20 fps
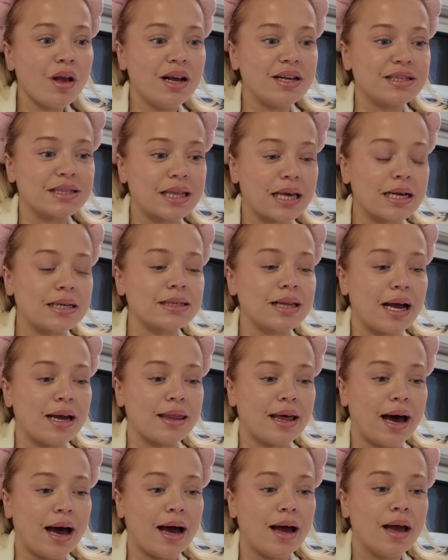It's things
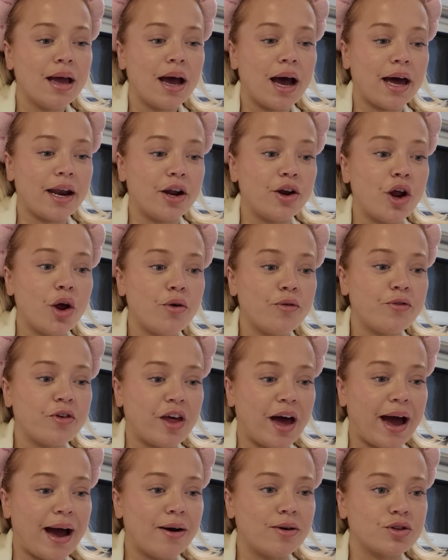like that. And I know
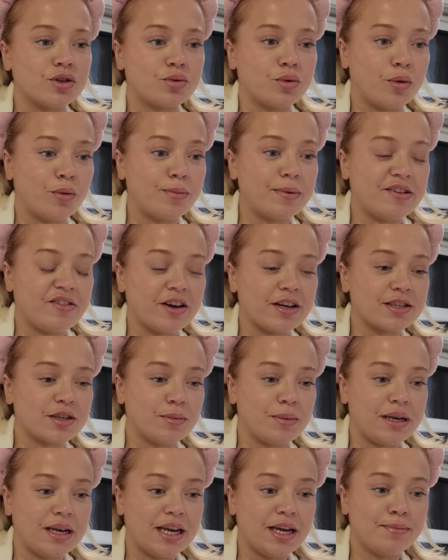for the house there will be things
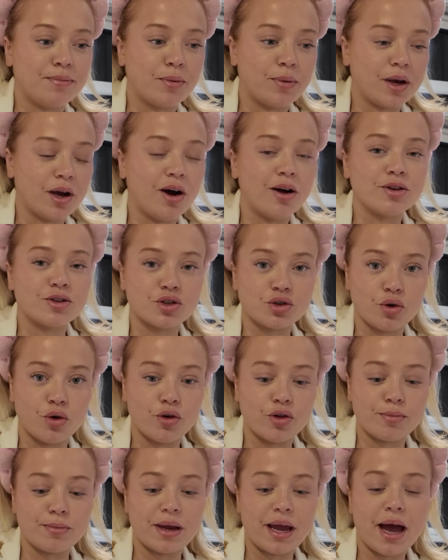that we need, but we can't
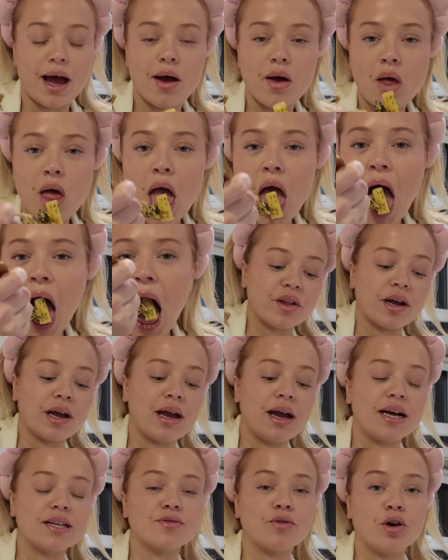store them yet. One thing
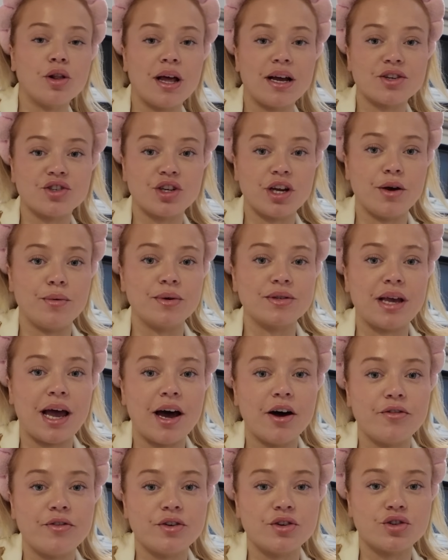I asked for last year was
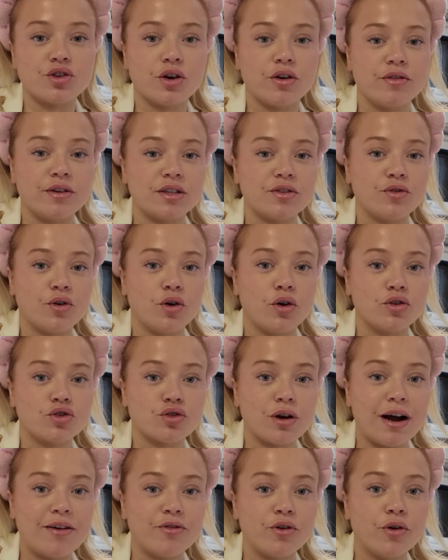health insurance for
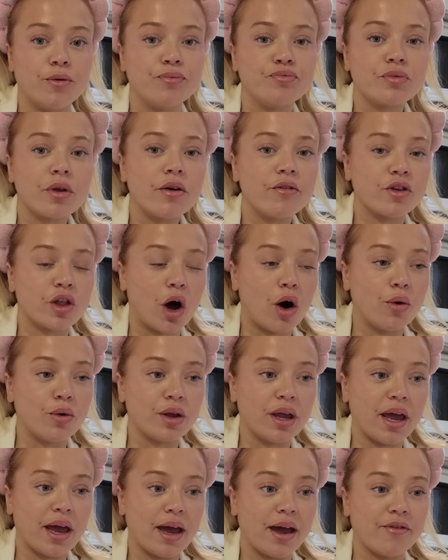travel for the whole
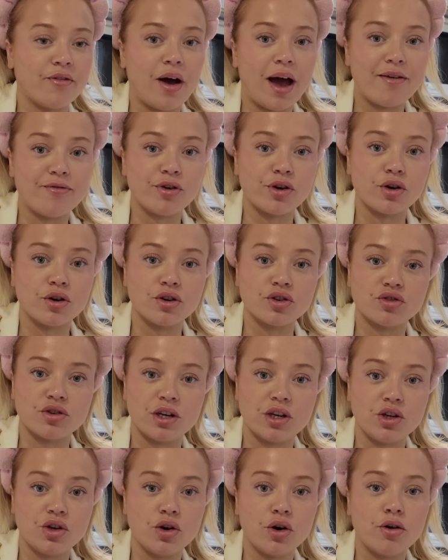year for every
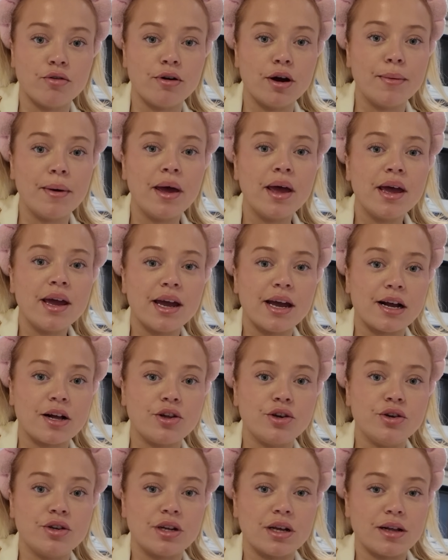country in Europe,
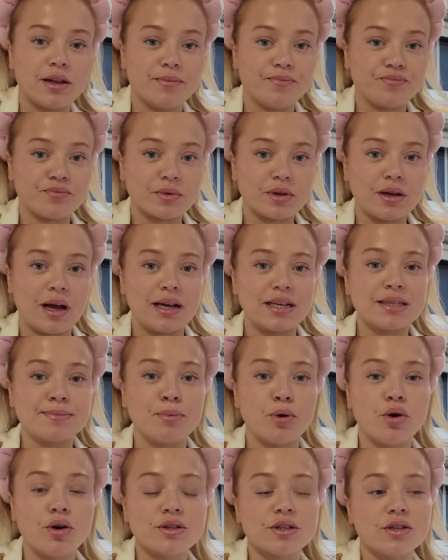including like
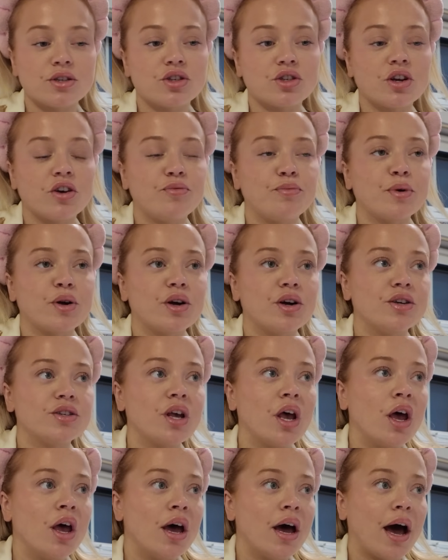sports and stuff,
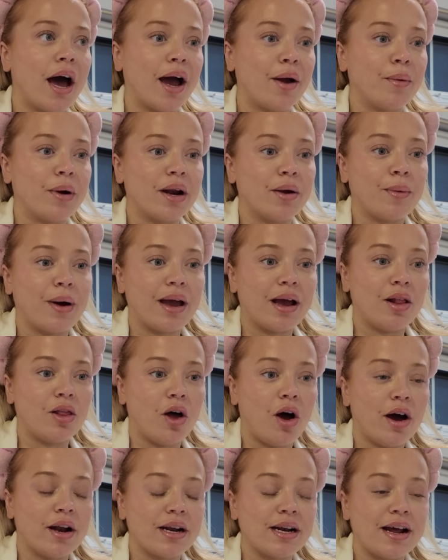because I went away a
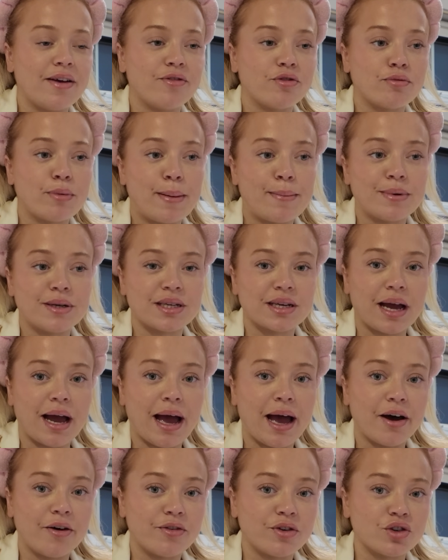lot and I never remembered to
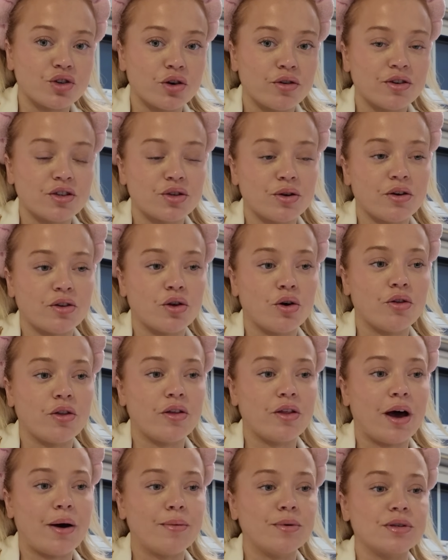get health insurance, so I
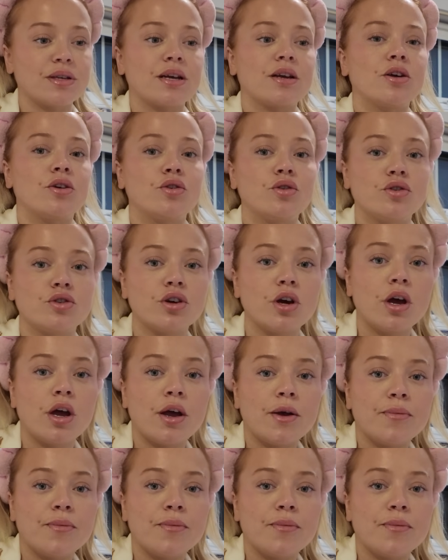thought that was like a good